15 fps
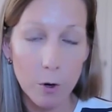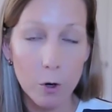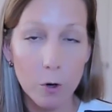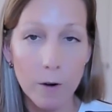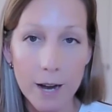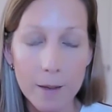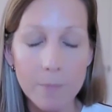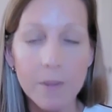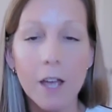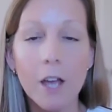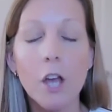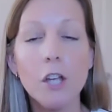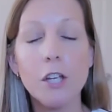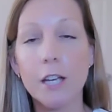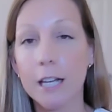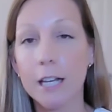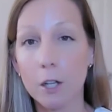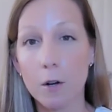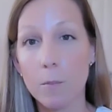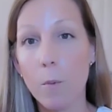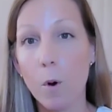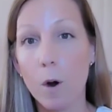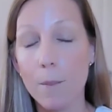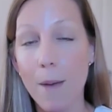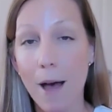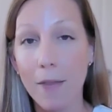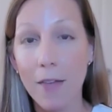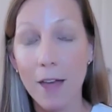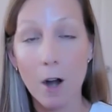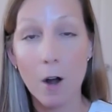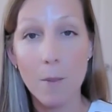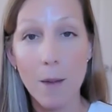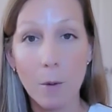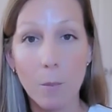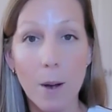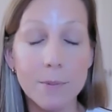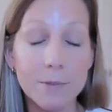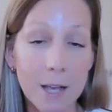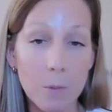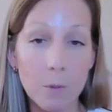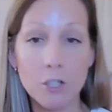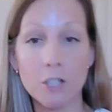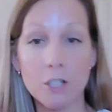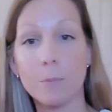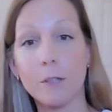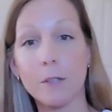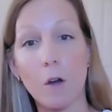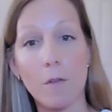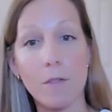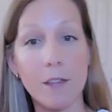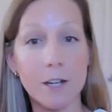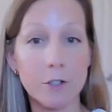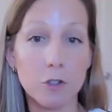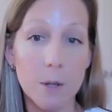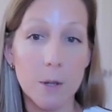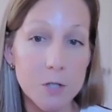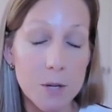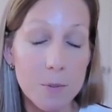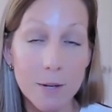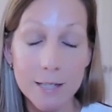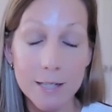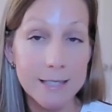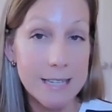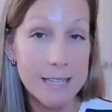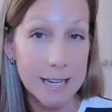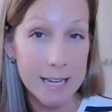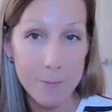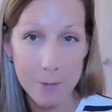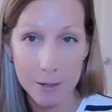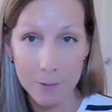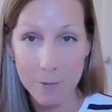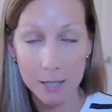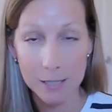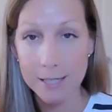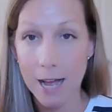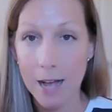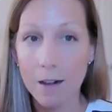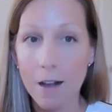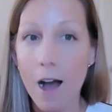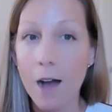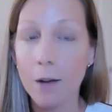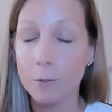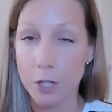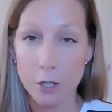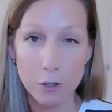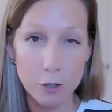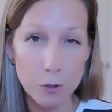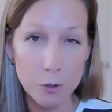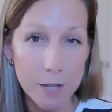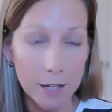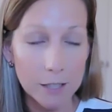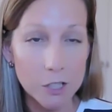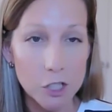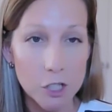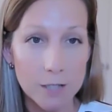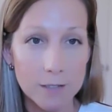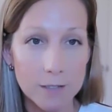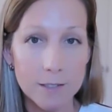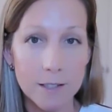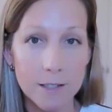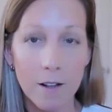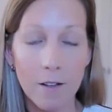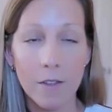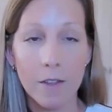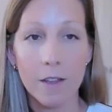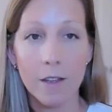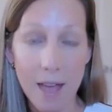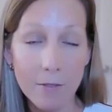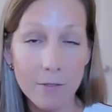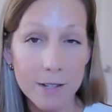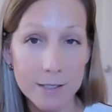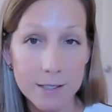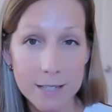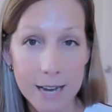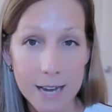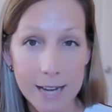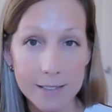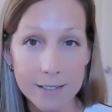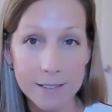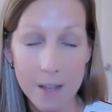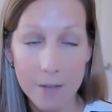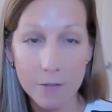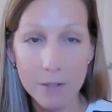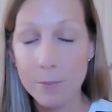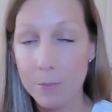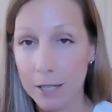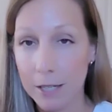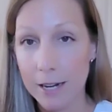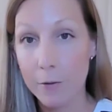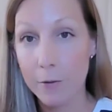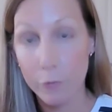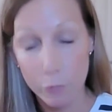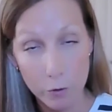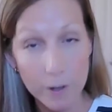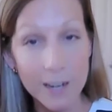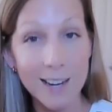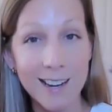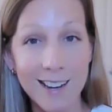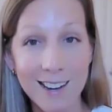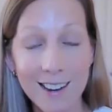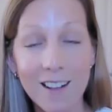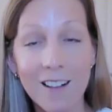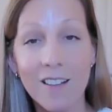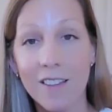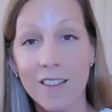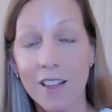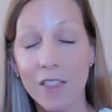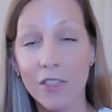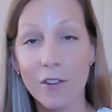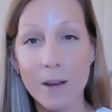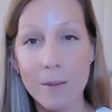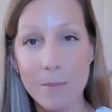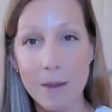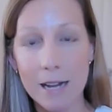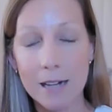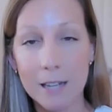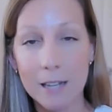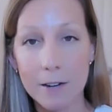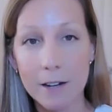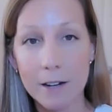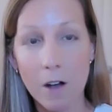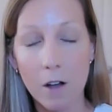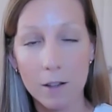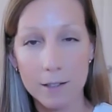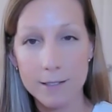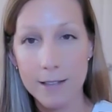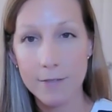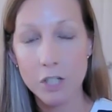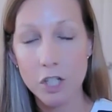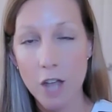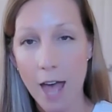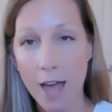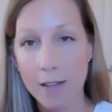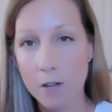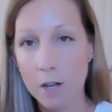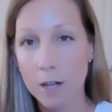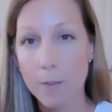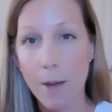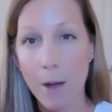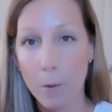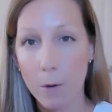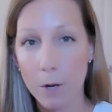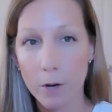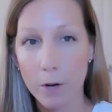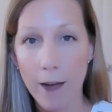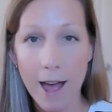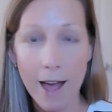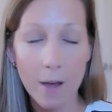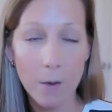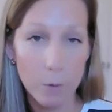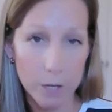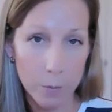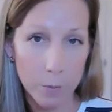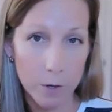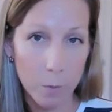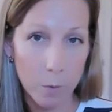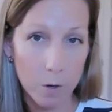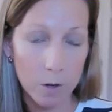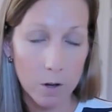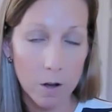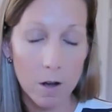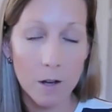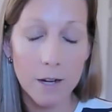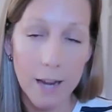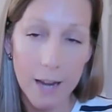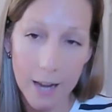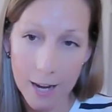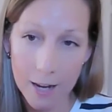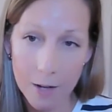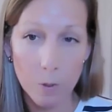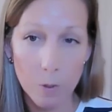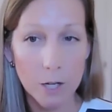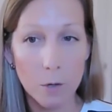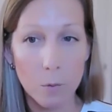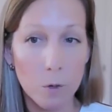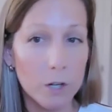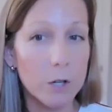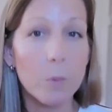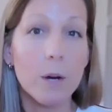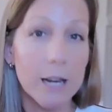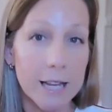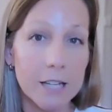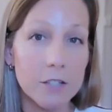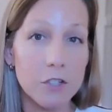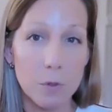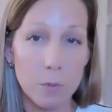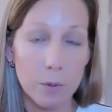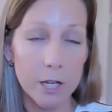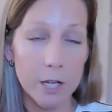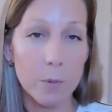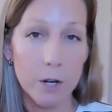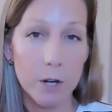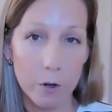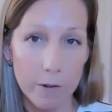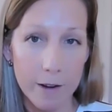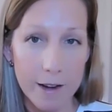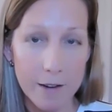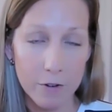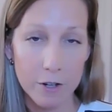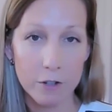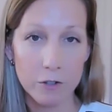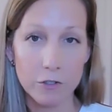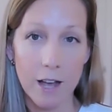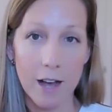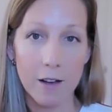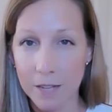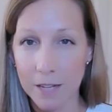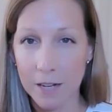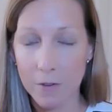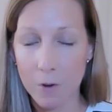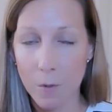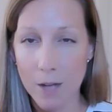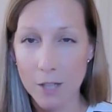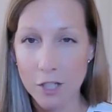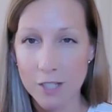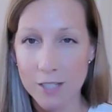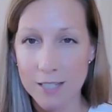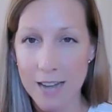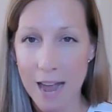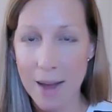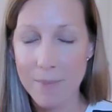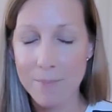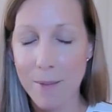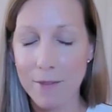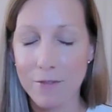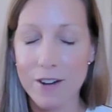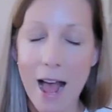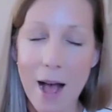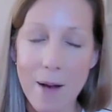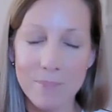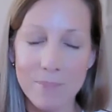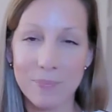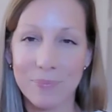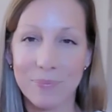program. You can learn more about that on my website, which is below in the description, but it's nikkimcmillan.com. Do your due diligence. If that resonates, definitely book in a free 30-minute clarity call and let's have a chat and talk about where you're at, what you want to work on, and where you want to get to, what you want to create for yourself. Thank you for watching today. Bye for now.